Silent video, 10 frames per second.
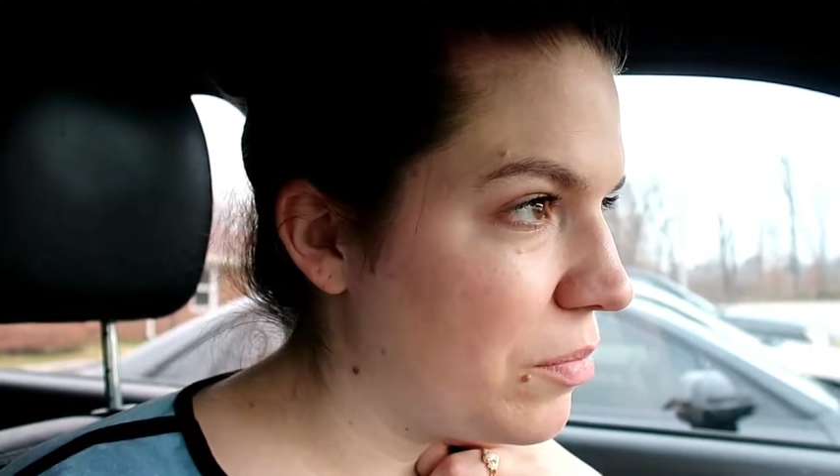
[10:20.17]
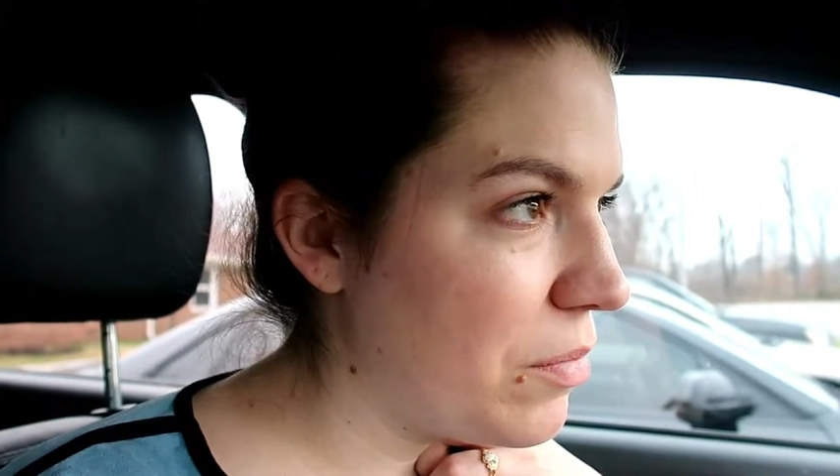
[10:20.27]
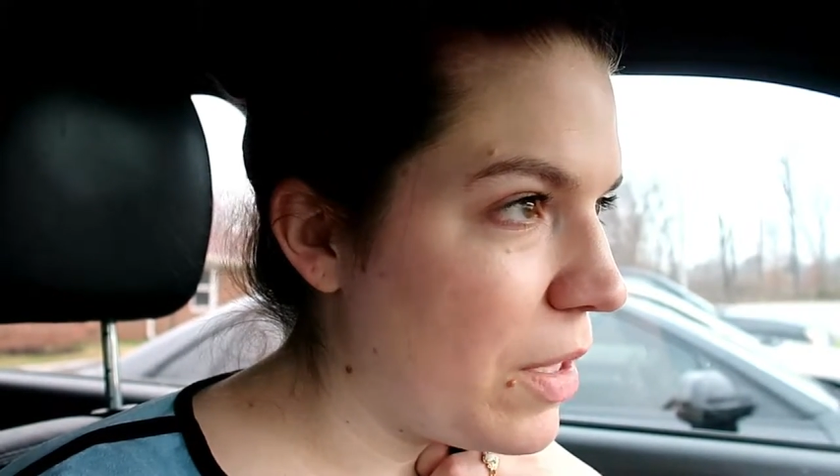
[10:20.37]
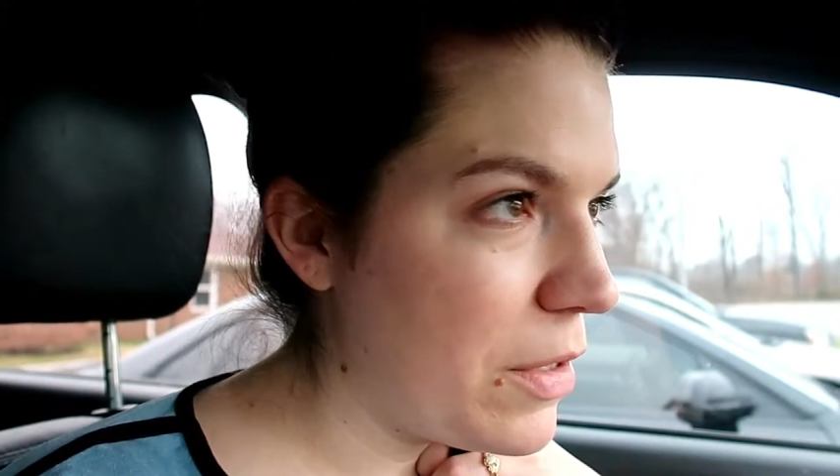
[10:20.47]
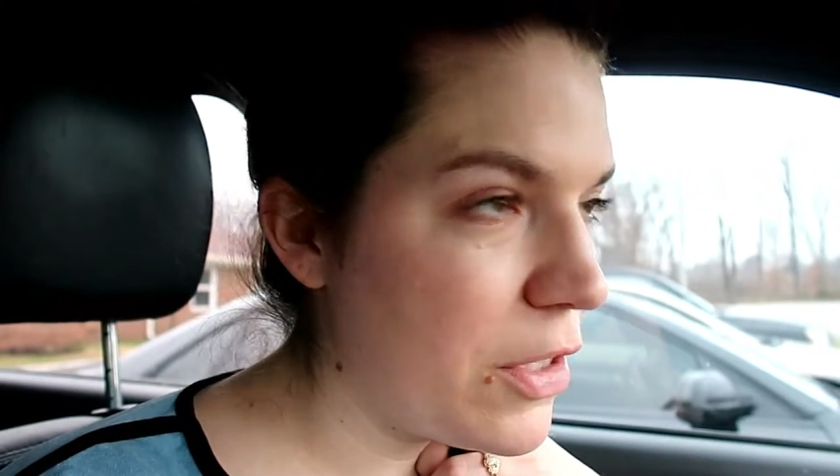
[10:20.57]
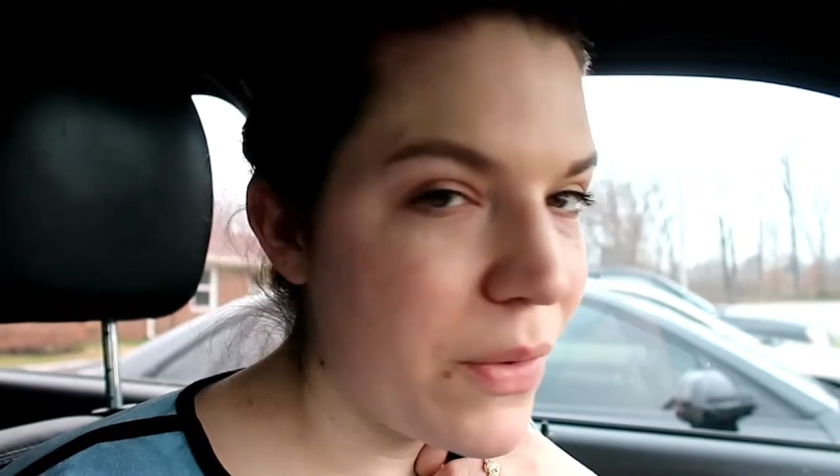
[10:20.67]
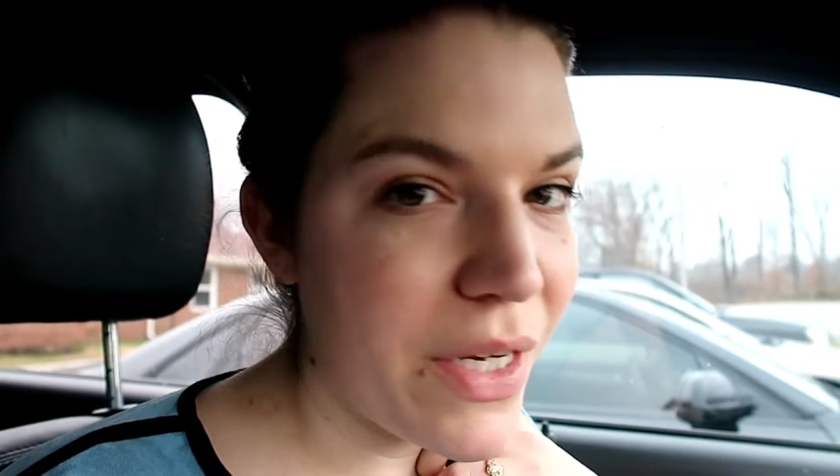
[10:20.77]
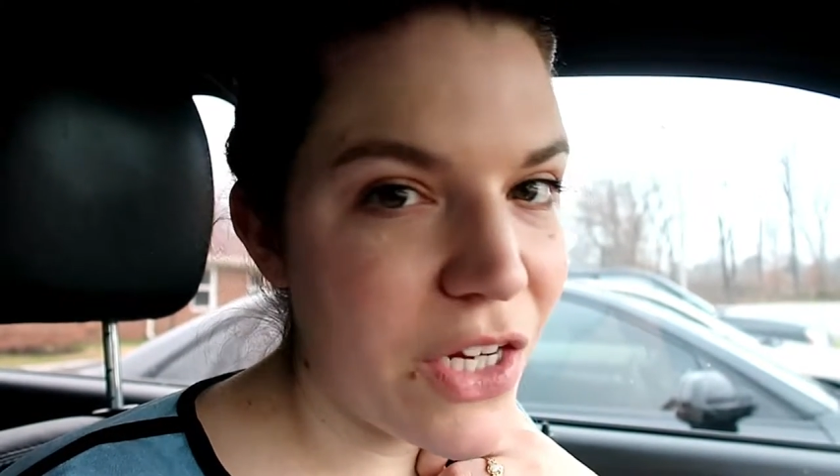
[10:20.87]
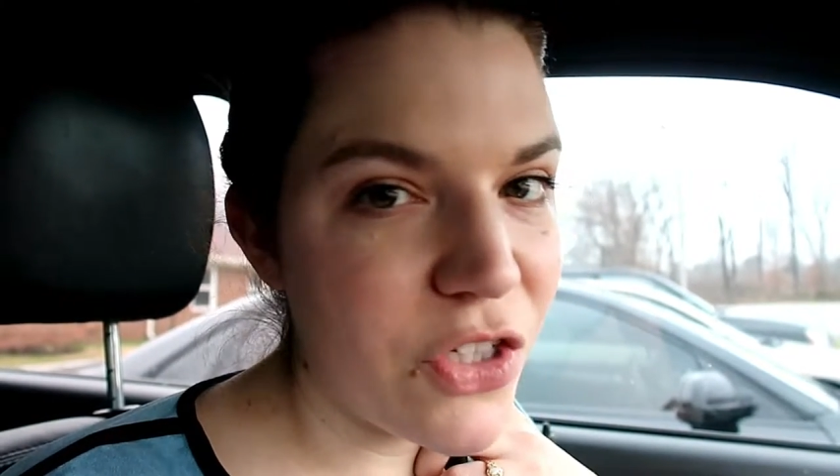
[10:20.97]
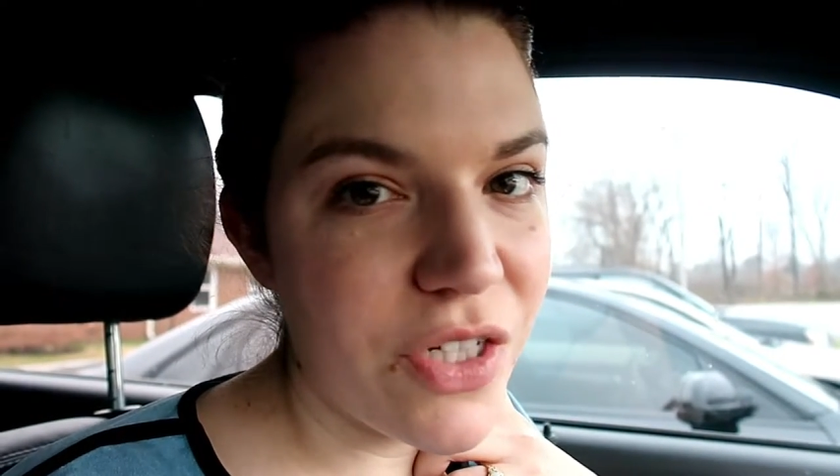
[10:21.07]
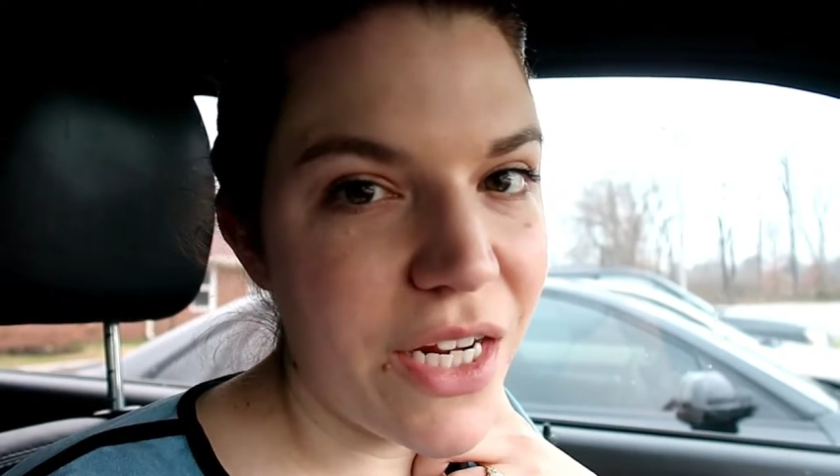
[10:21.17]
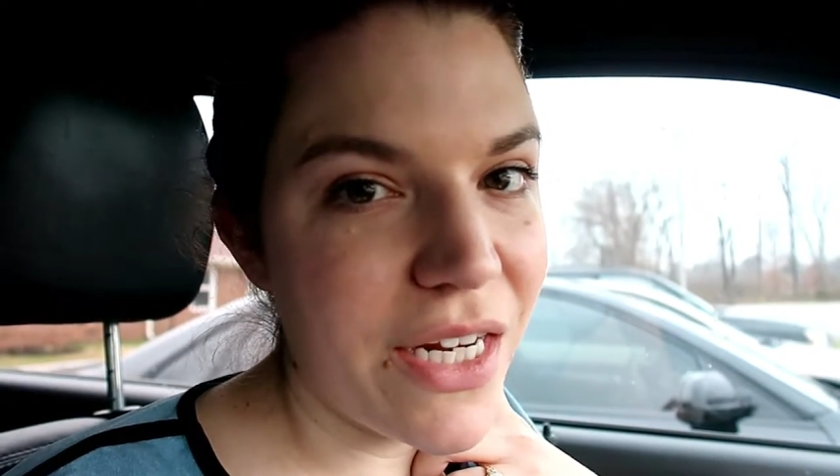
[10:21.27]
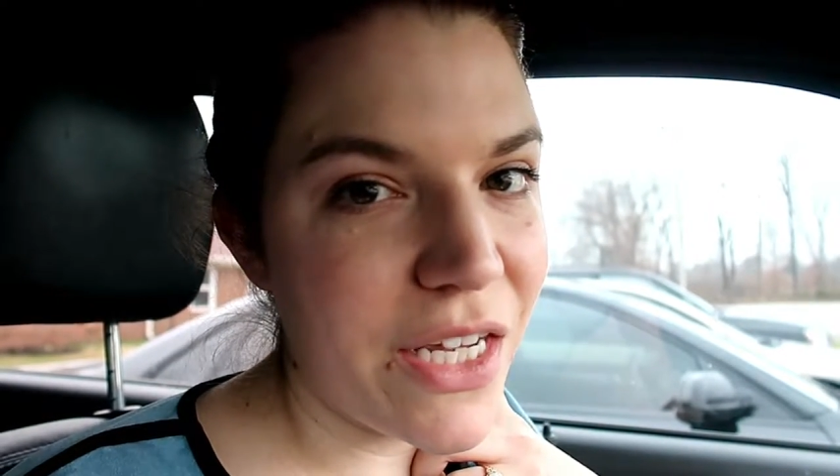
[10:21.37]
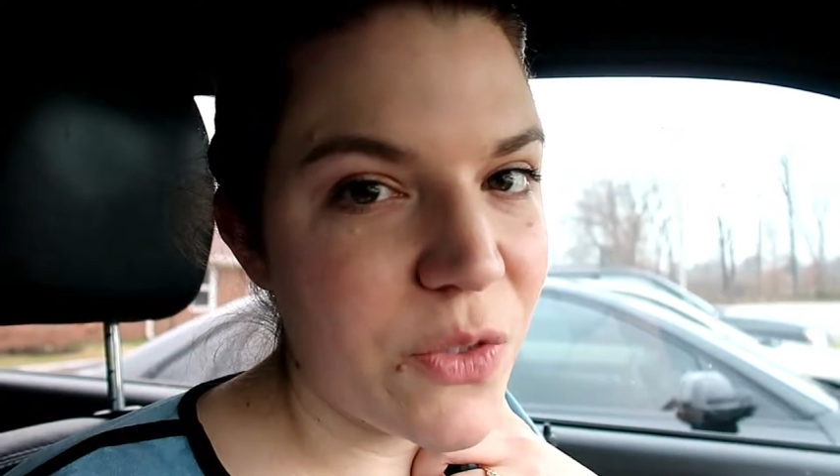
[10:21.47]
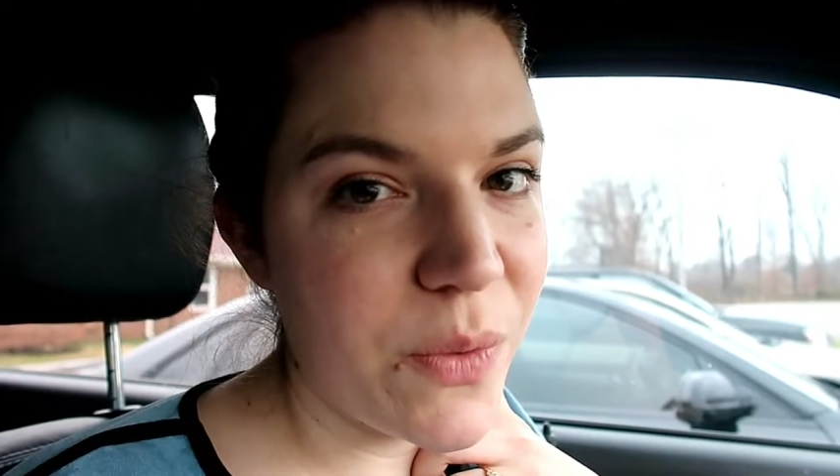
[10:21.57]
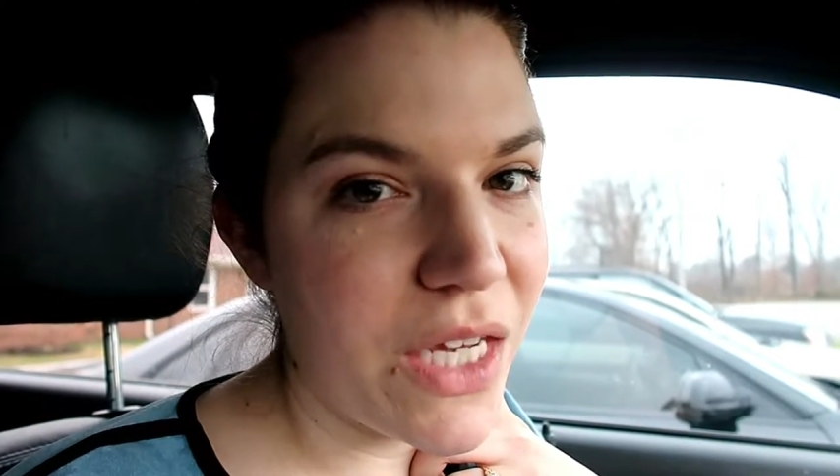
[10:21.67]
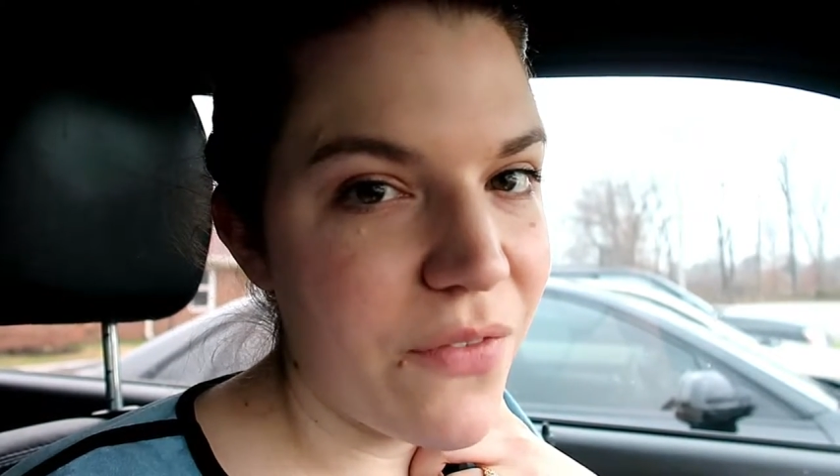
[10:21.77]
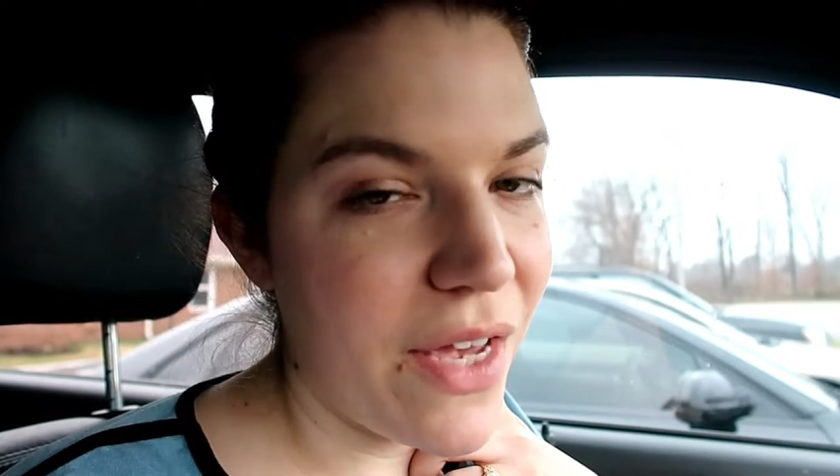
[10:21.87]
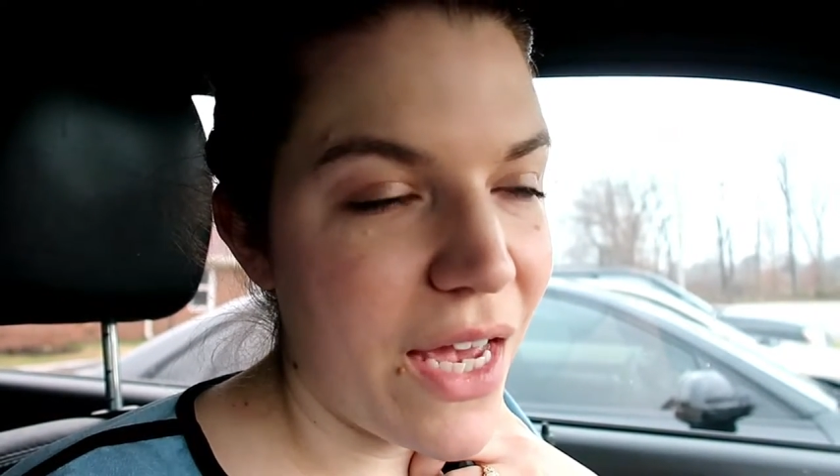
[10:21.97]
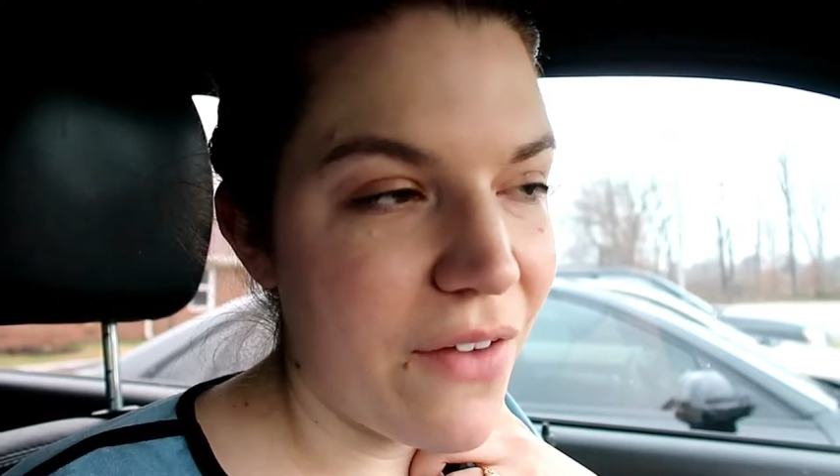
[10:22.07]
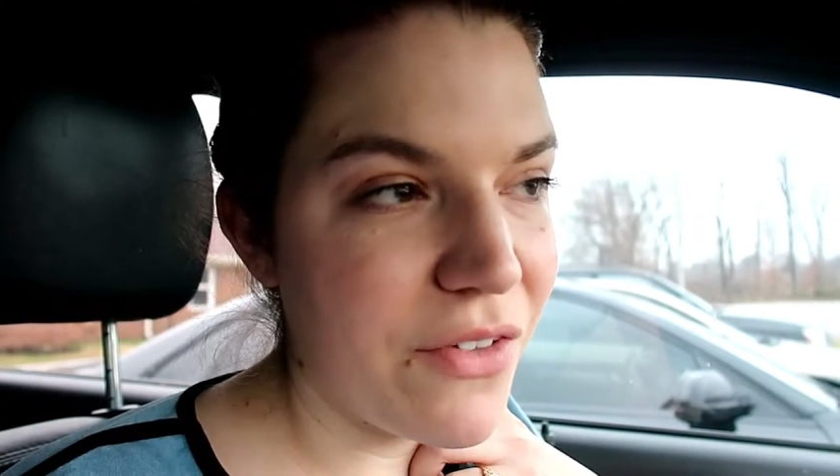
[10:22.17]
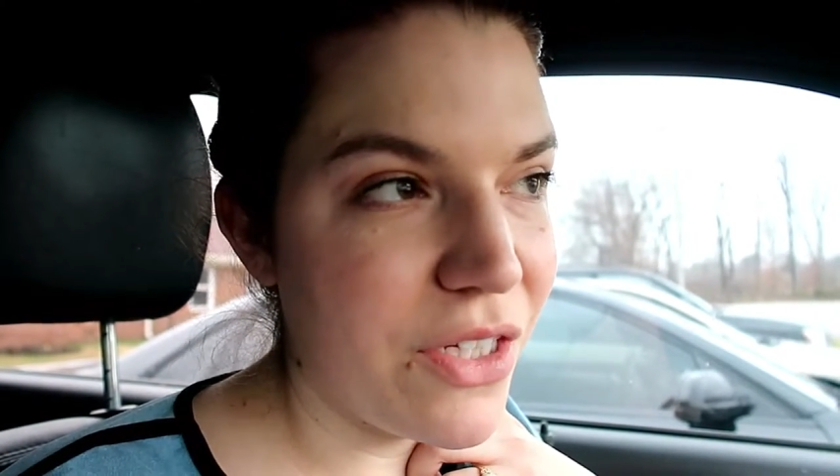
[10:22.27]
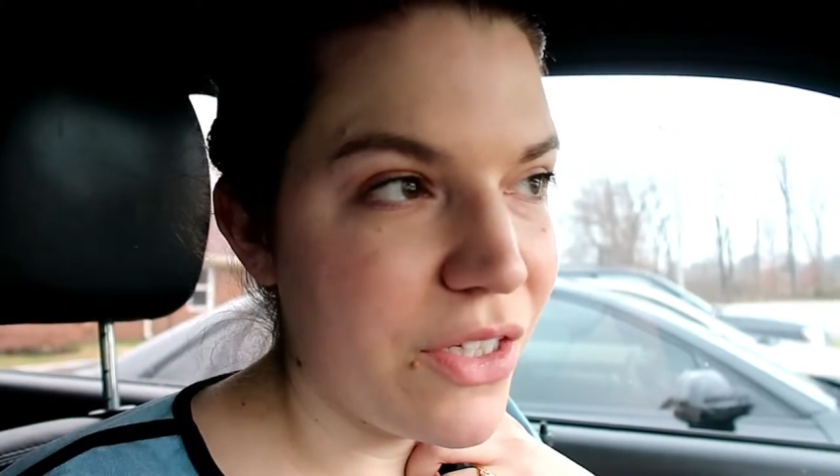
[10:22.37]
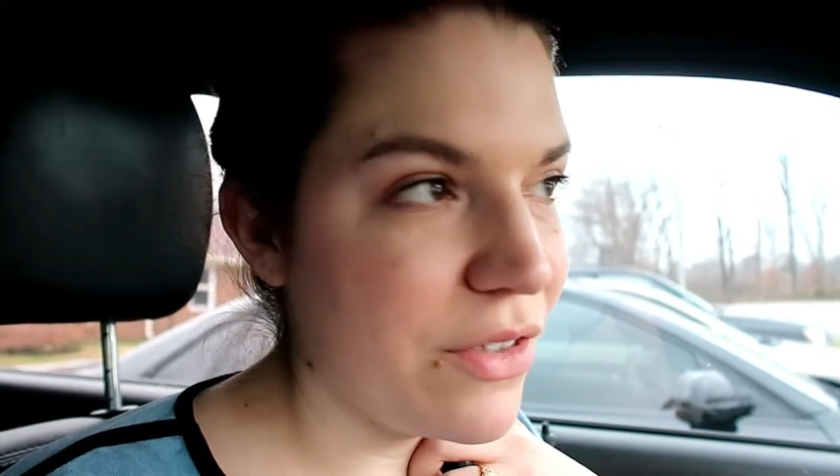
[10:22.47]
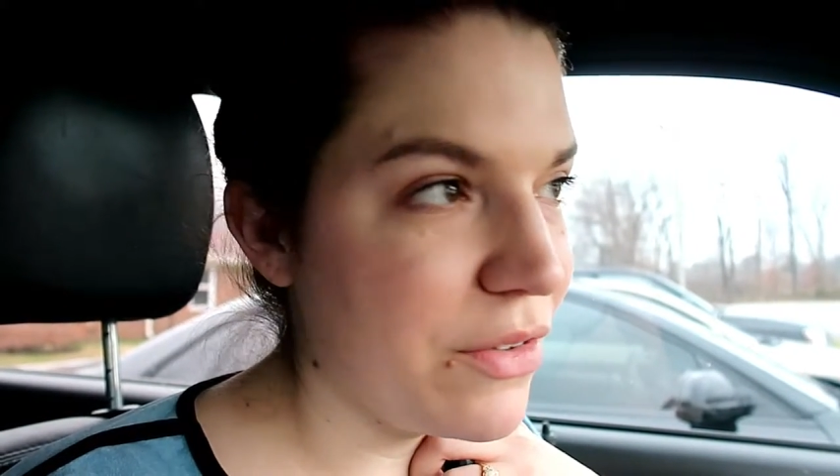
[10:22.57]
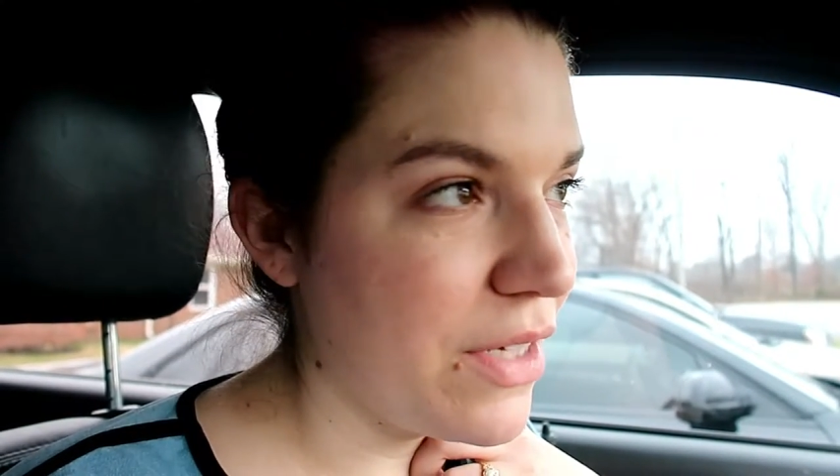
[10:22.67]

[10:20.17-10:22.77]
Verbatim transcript: maybe do an extra day next week if I have to